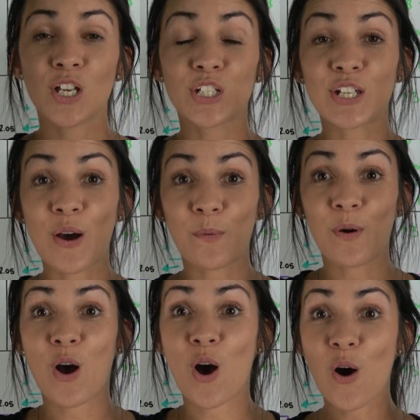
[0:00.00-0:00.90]
So
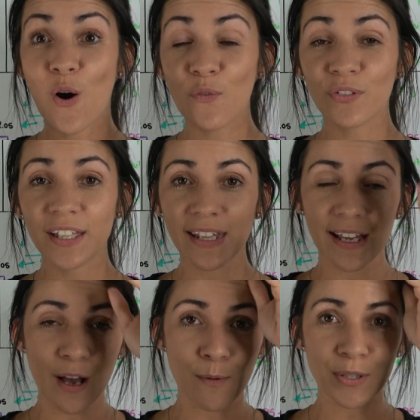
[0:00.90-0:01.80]
hopefully
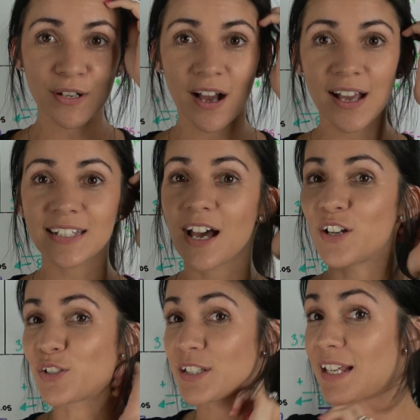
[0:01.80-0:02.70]
that helps you guys
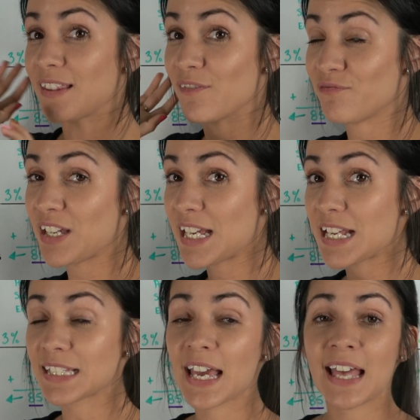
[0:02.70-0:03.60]
understand the
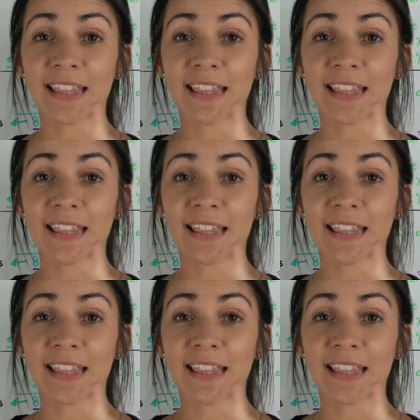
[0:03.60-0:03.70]
fees.